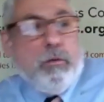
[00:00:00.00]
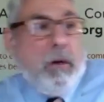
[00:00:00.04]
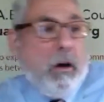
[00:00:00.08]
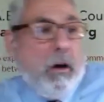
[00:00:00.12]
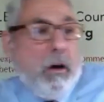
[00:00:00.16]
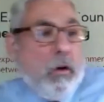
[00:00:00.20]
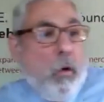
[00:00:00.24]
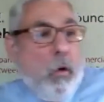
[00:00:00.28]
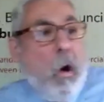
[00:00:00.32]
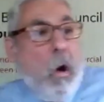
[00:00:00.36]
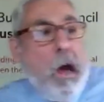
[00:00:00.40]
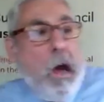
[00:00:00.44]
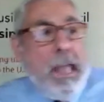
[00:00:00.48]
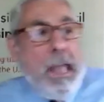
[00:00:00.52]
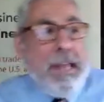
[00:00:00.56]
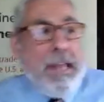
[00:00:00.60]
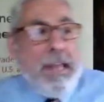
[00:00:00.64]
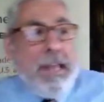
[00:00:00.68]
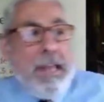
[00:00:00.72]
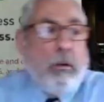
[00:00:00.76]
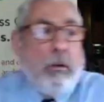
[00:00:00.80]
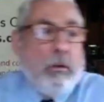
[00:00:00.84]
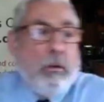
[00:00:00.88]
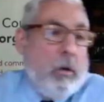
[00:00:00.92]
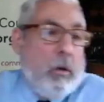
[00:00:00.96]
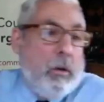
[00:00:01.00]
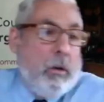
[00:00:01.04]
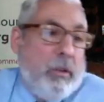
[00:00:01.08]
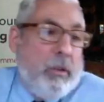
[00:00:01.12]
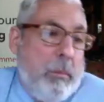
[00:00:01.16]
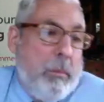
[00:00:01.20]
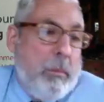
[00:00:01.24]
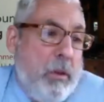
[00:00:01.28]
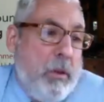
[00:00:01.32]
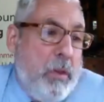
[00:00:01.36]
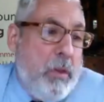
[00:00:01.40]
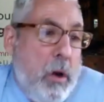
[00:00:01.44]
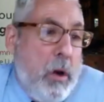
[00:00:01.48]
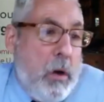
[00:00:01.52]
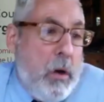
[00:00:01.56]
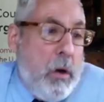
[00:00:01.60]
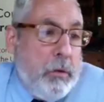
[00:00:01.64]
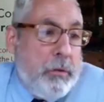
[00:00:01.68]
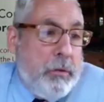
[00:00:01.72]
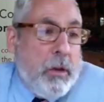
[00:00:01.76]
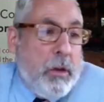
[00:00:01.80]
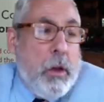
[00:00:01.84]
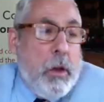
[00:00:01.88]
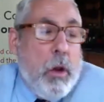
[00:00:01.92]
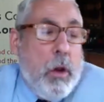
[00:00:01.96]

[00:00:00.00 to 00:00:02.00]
Quain or some of those.